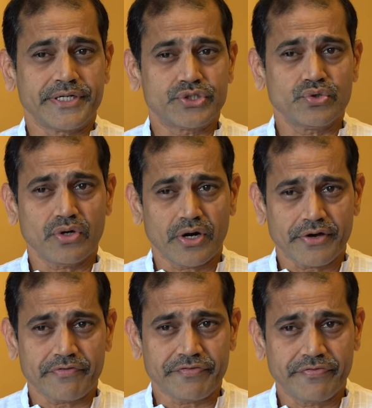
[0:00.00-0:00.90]
It took a
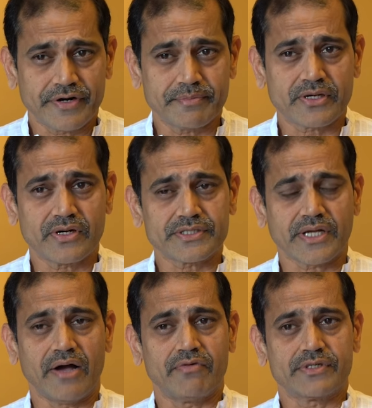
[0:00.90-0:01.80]
lot of effort because
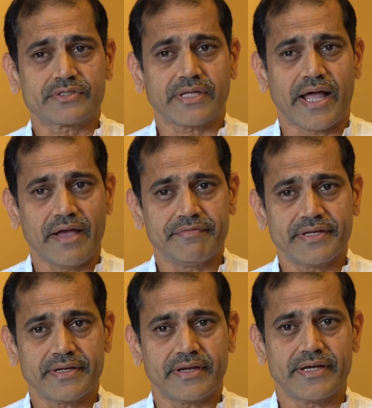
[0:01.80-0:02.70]
I was
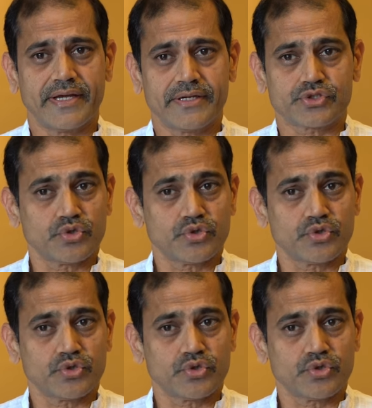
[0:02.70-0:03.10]
having a